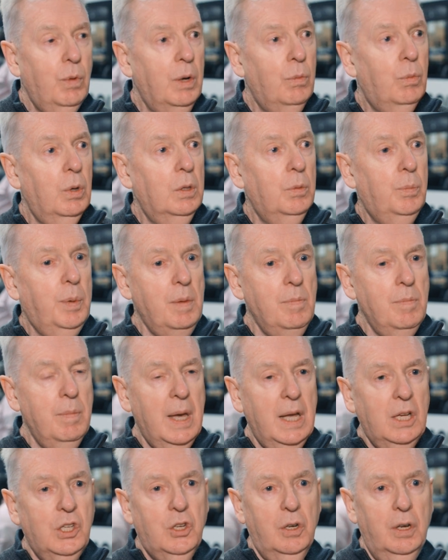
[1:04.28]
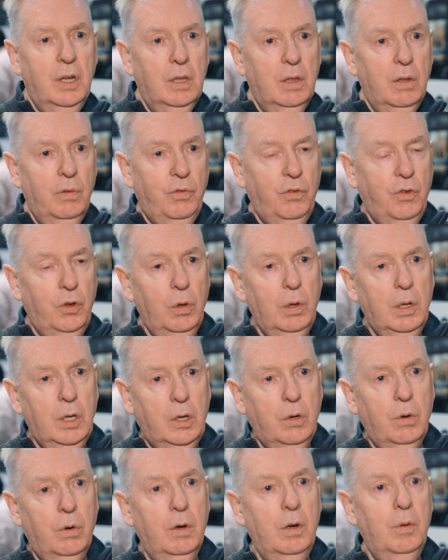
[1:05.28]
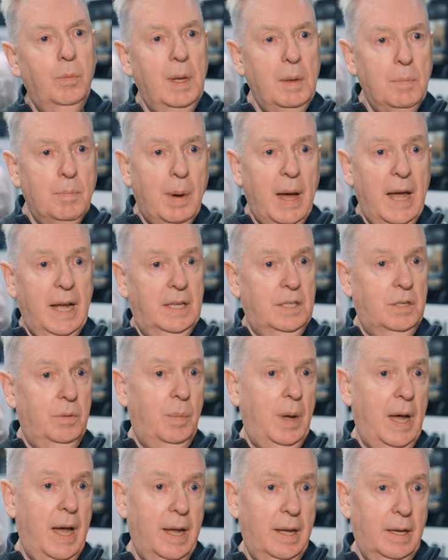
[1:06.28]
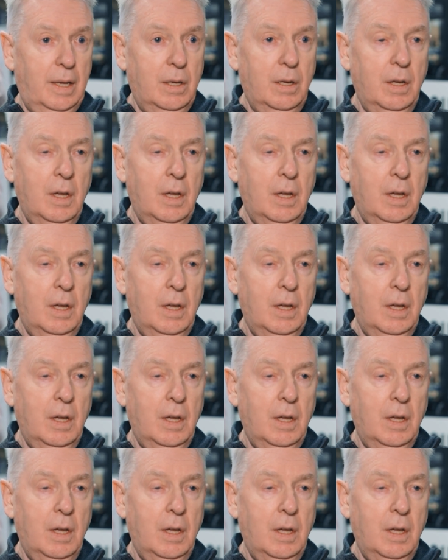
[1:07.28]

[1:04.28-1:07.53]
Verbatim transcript: we will be measuring the fuel economy back to back